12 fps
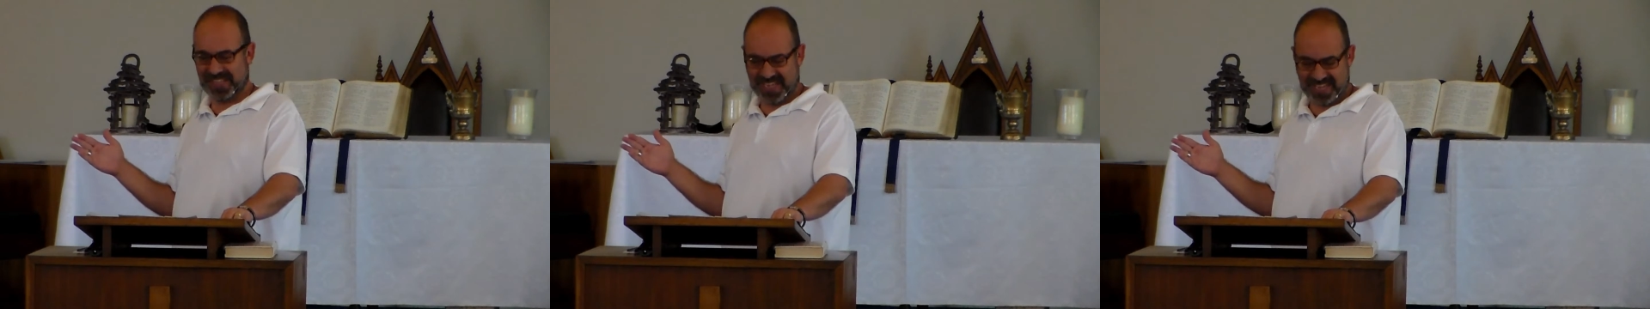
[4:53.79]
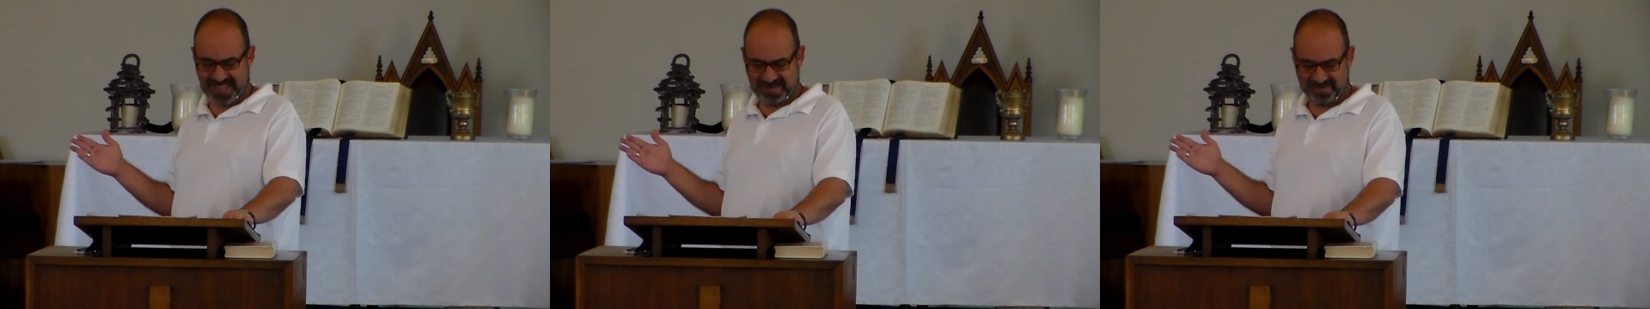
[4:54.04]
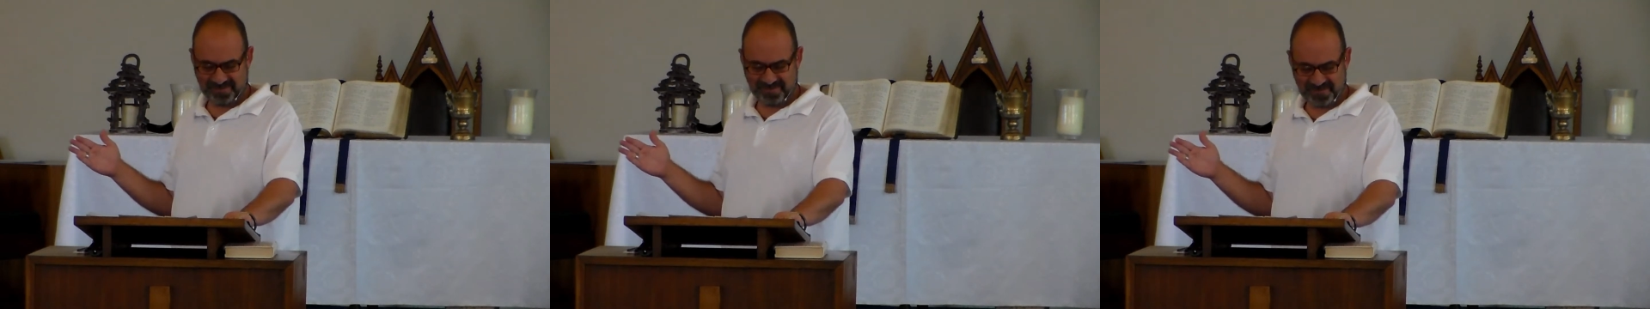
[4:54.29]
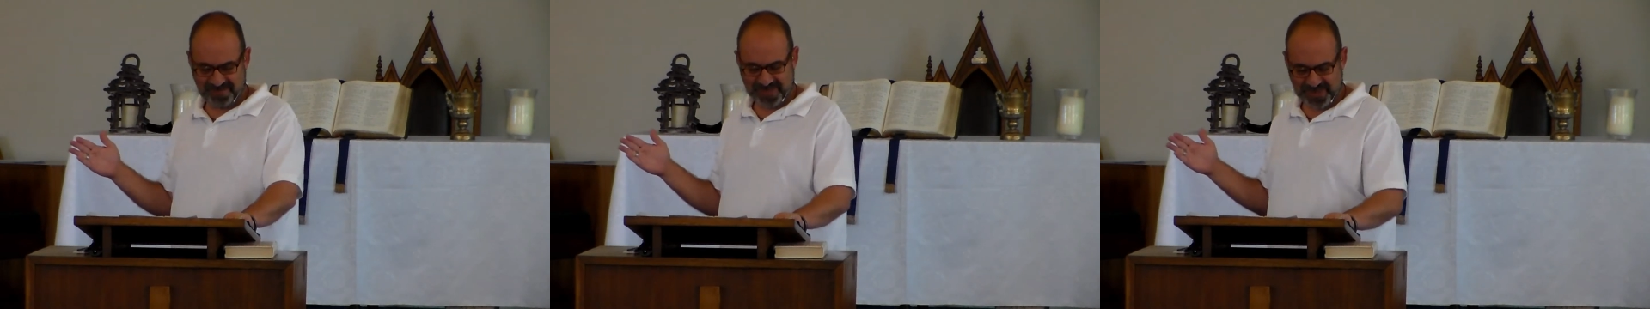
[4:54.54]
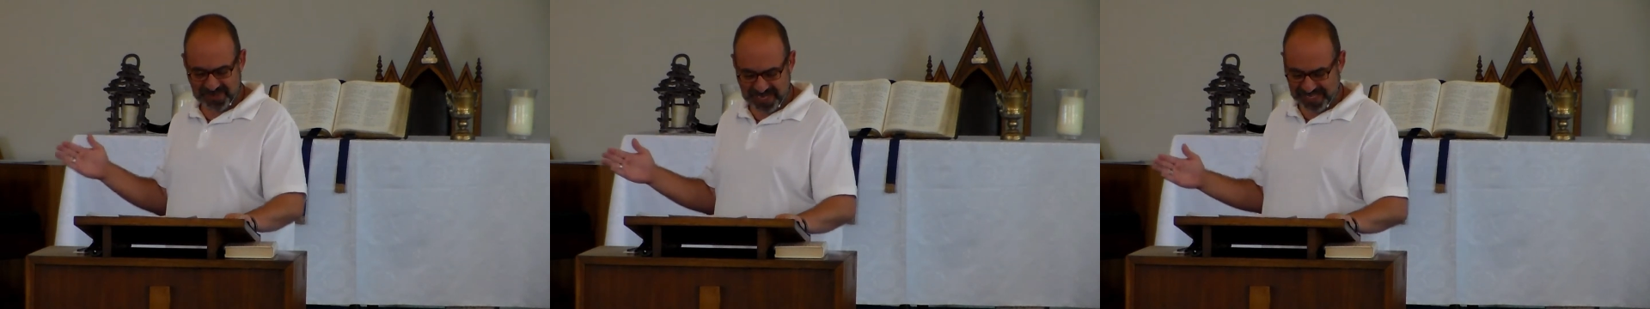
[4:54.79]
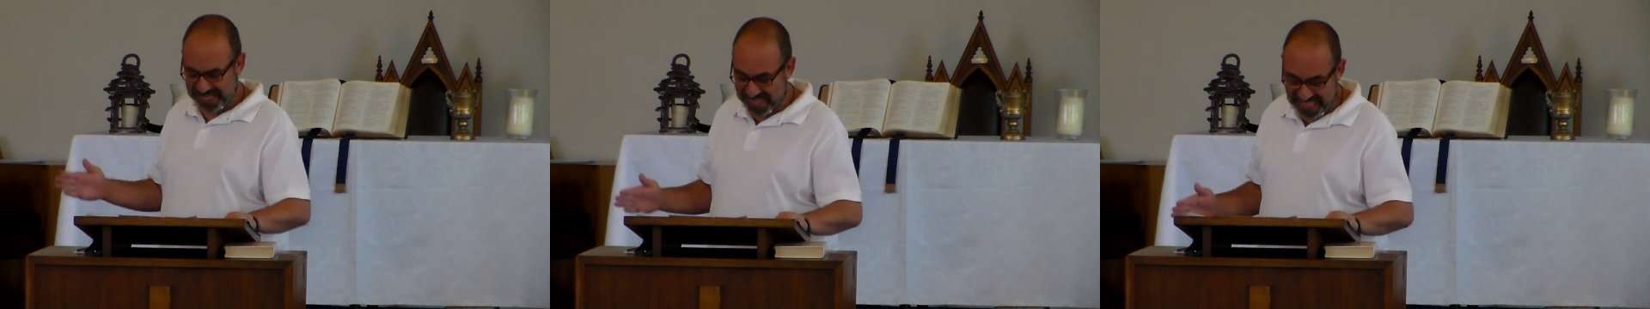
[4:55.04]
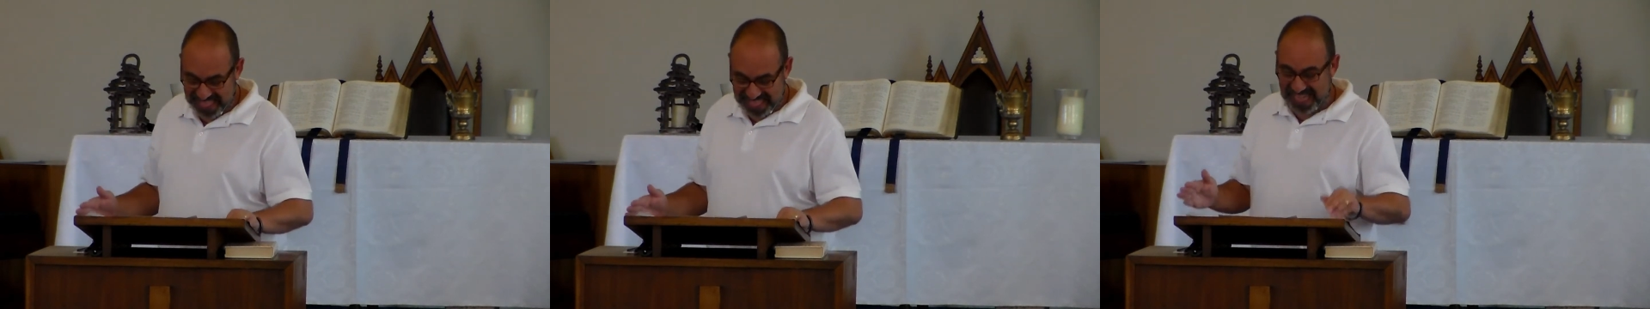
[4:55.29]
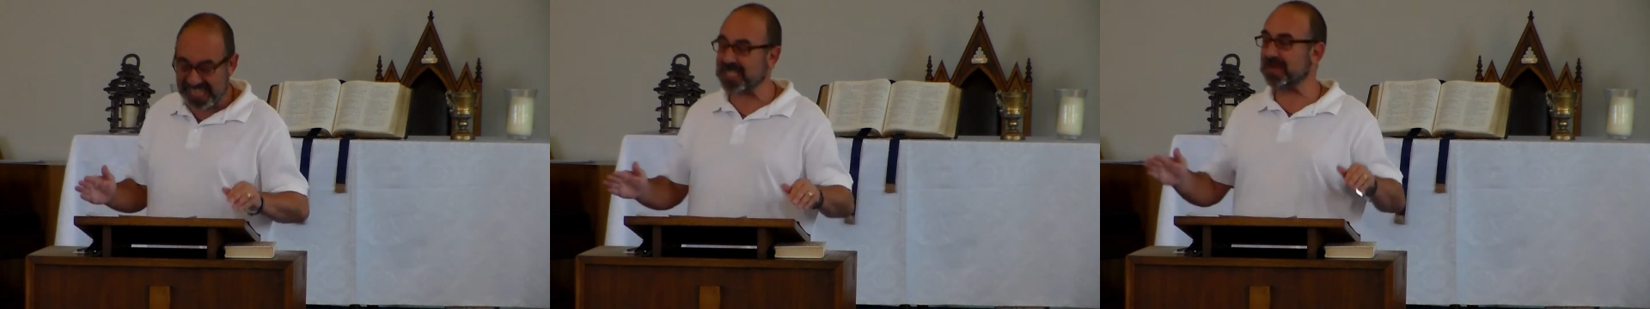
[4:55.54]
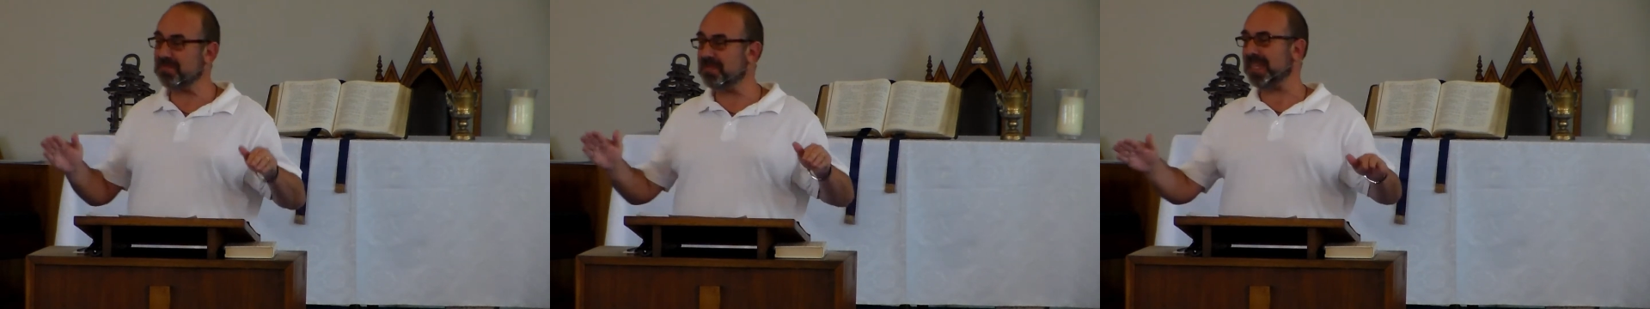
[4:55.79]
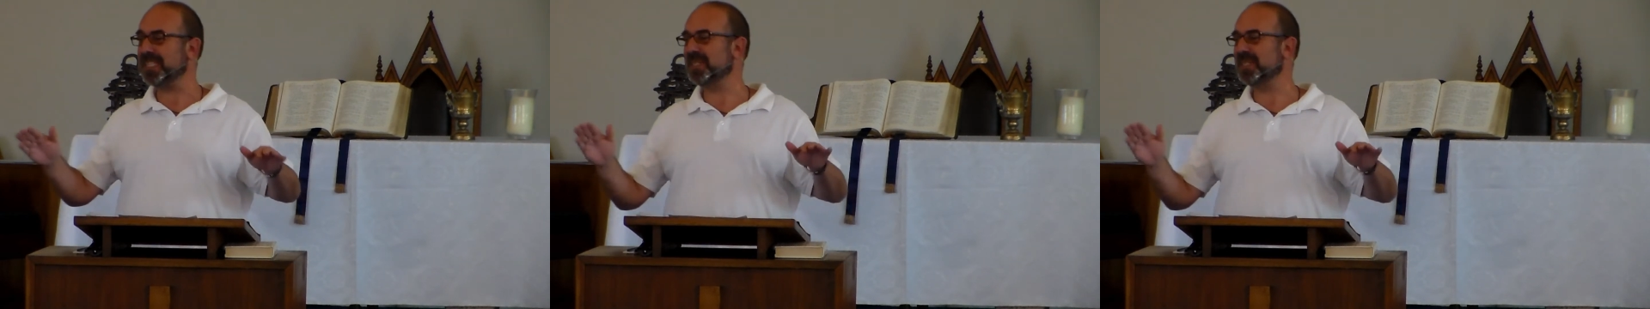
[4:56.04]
Okay. Great. That's the